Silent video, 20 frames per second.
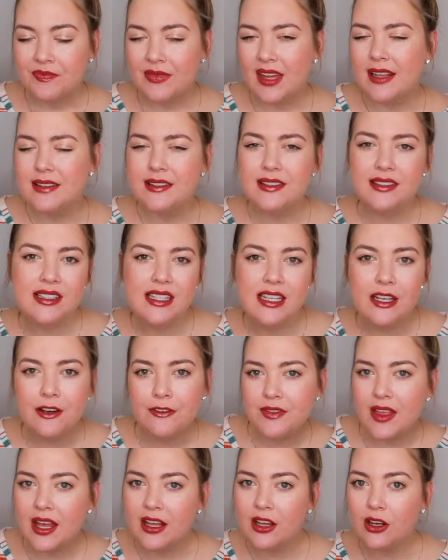and see
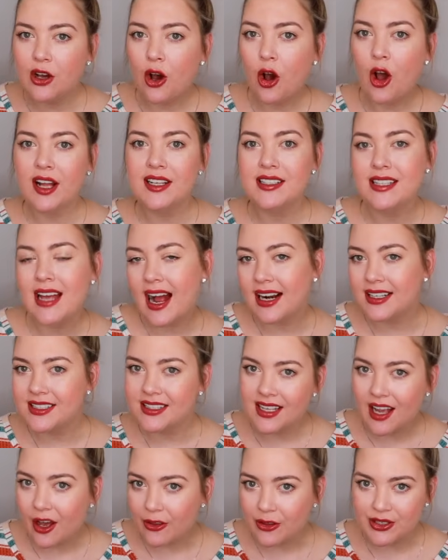if they could contact
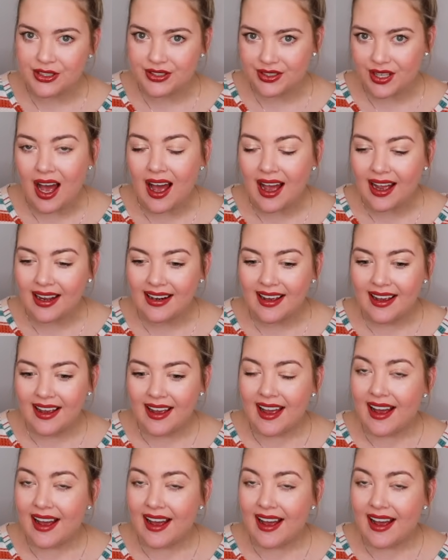the other side.